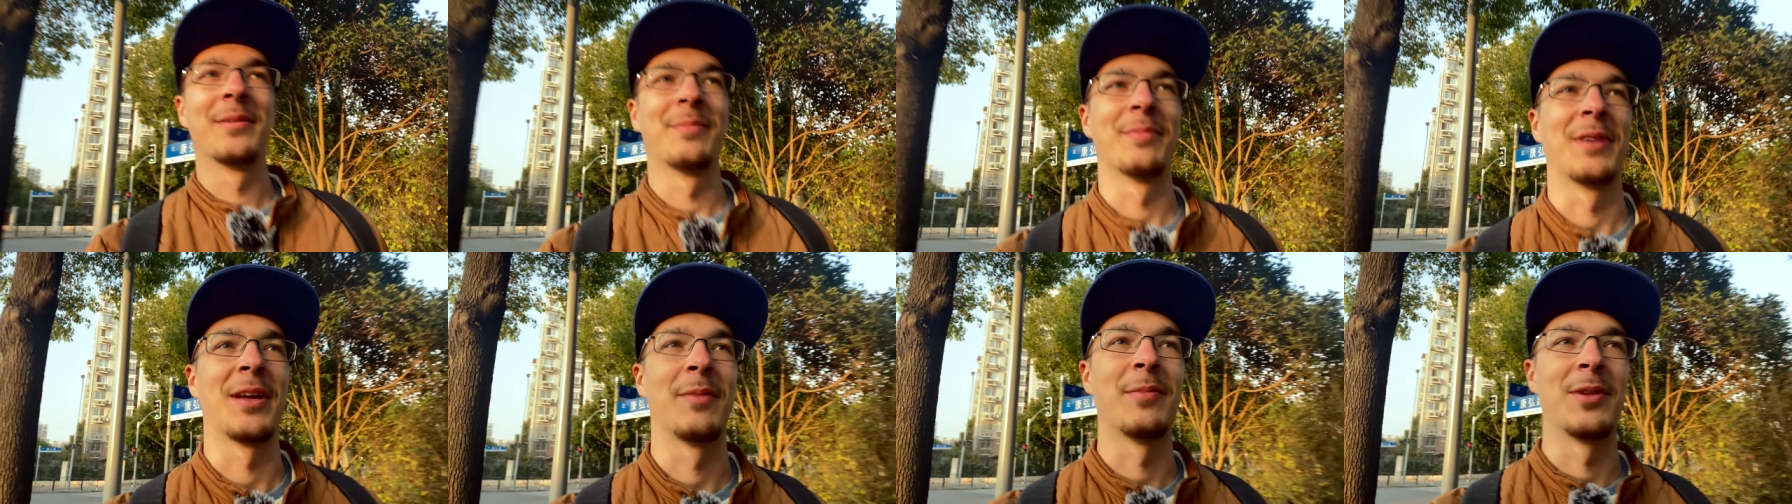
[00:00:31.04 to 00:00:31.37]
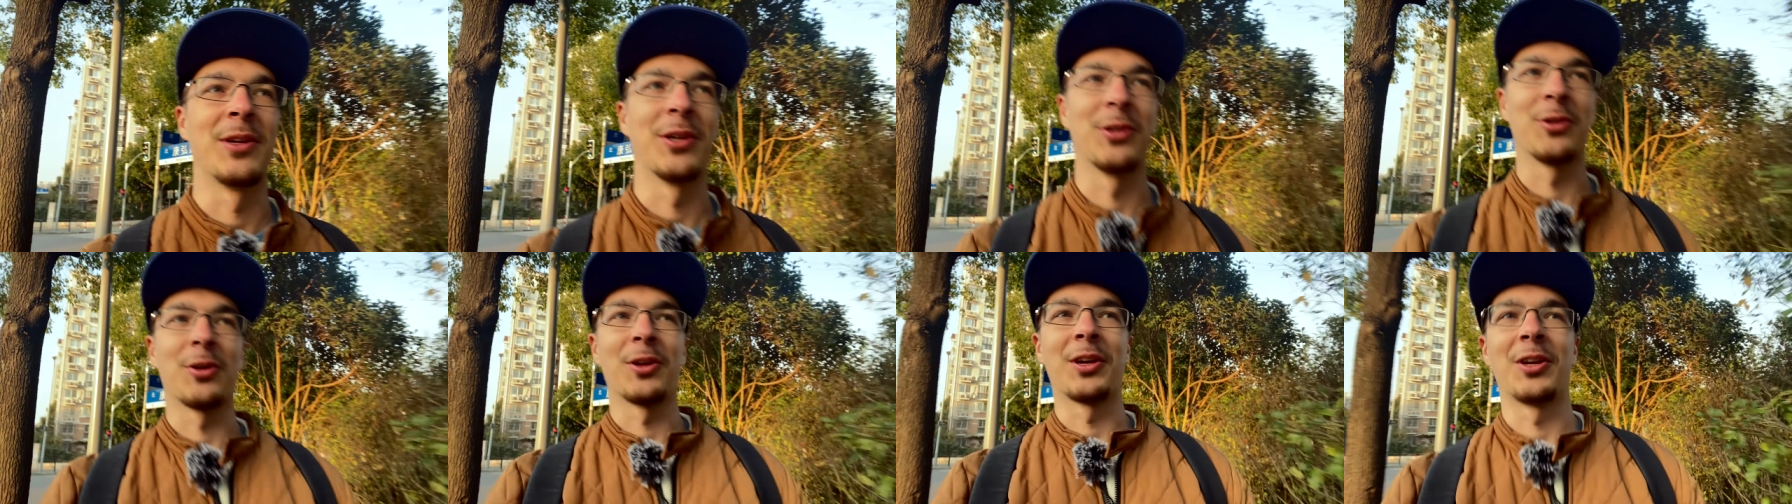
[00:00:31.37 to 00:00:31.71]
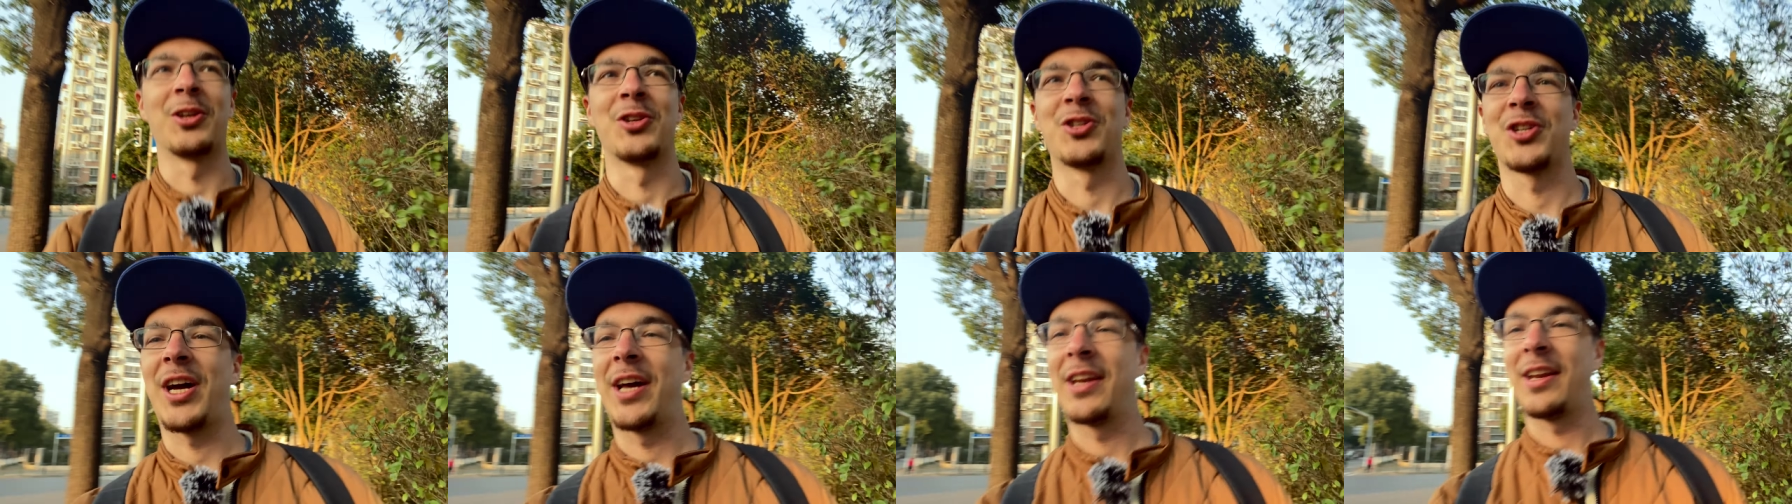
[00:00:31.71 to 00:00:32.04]
Maybe you're not in
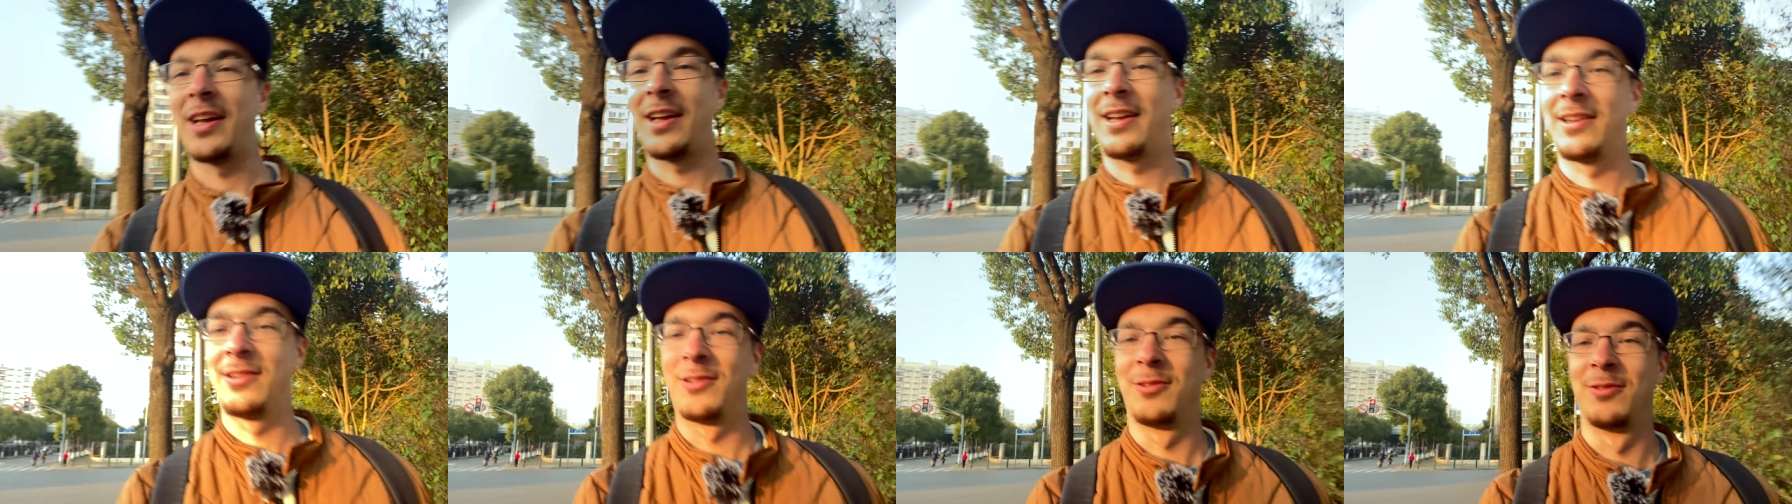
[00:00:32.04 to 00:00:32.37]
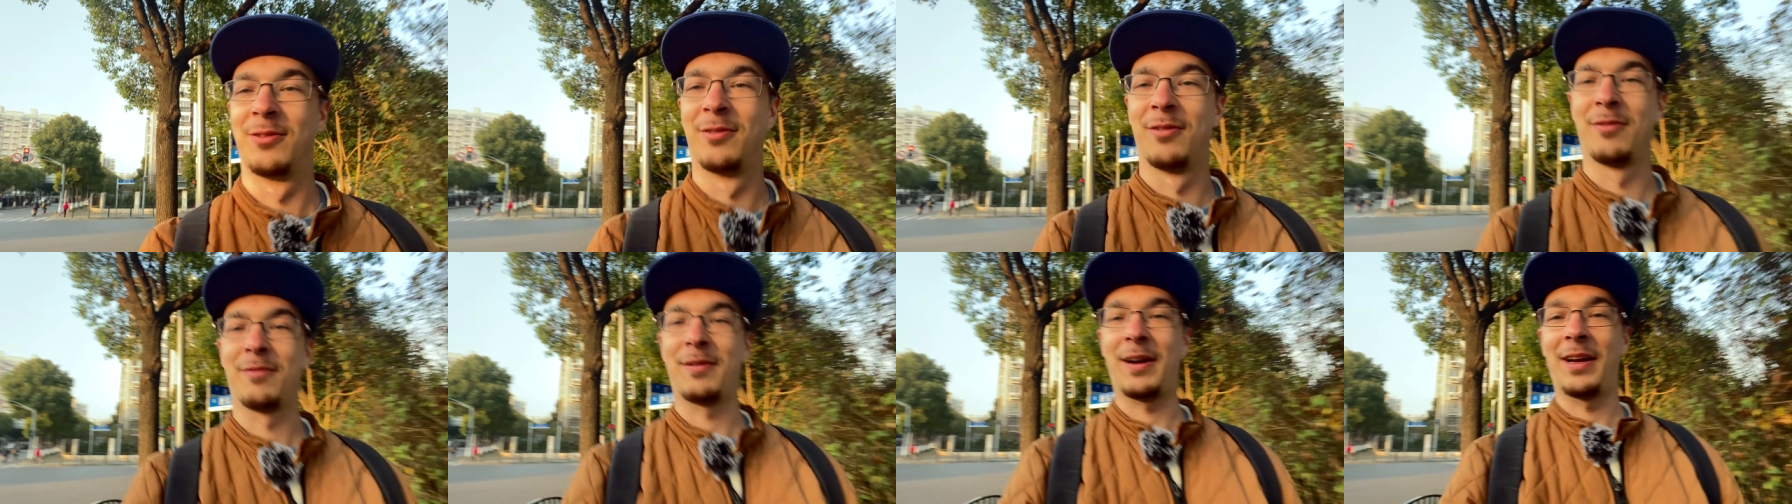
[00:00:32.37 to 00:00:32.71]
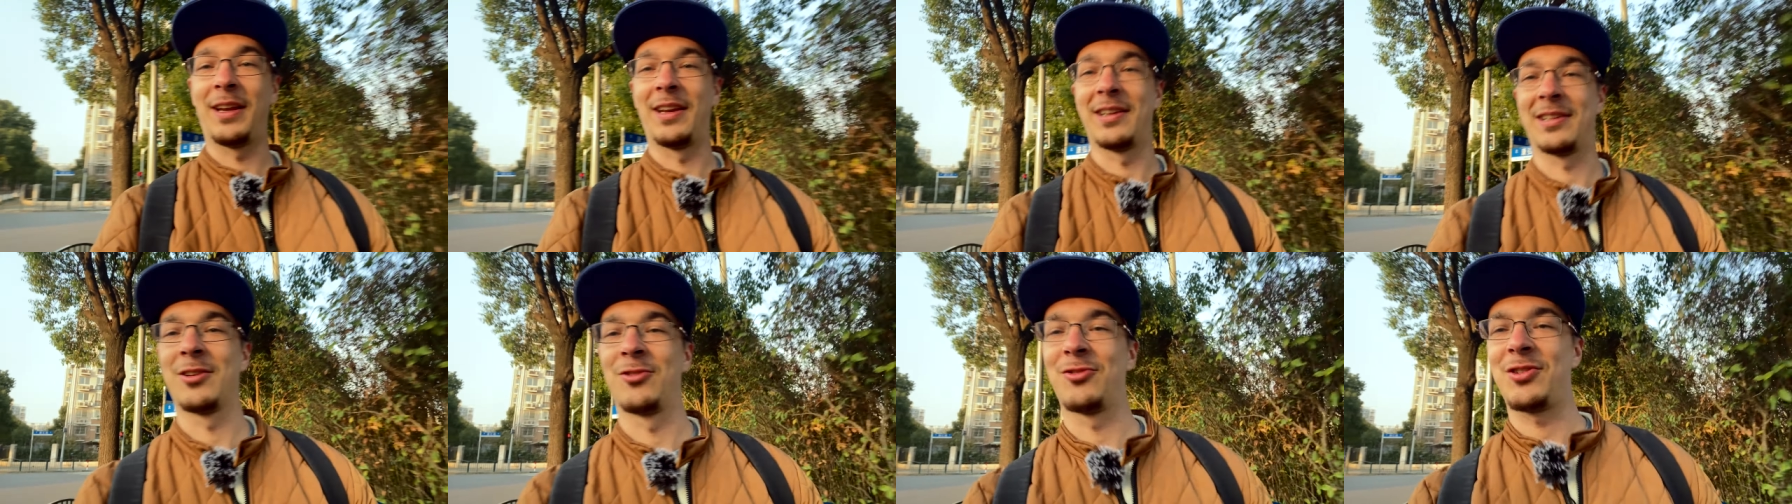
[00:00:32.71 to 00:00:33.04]
China and you find
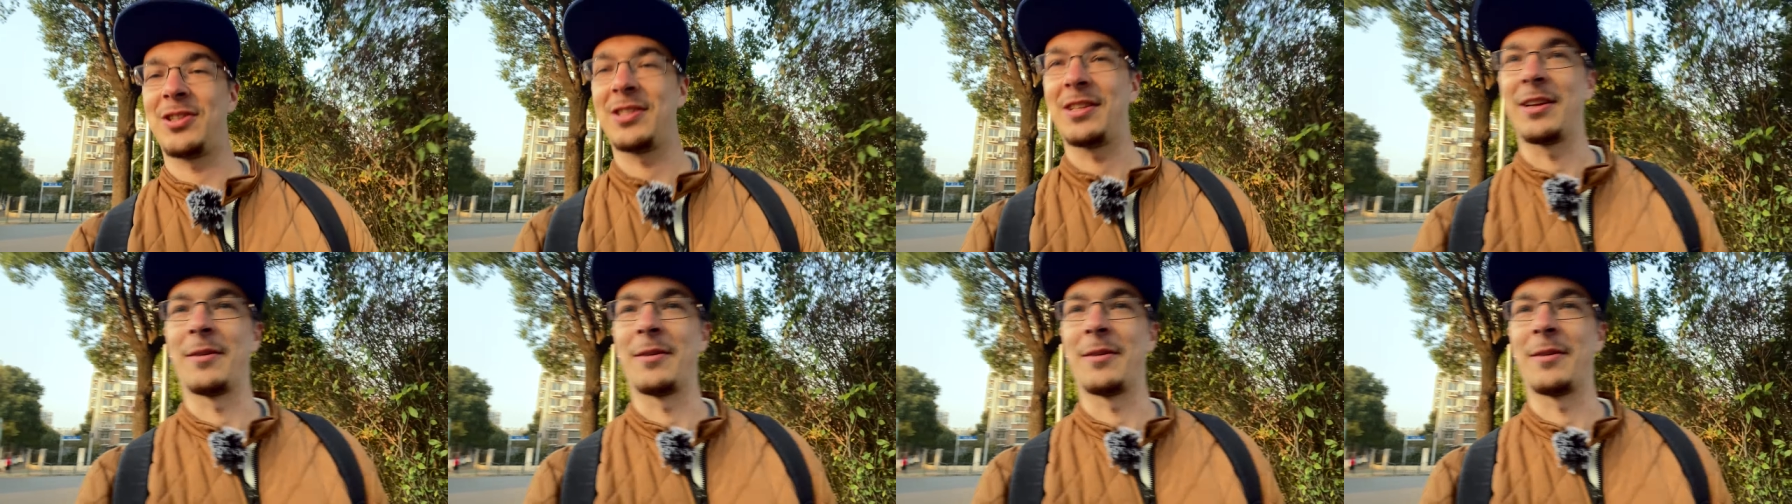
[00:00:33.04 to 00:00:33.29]
this interesting.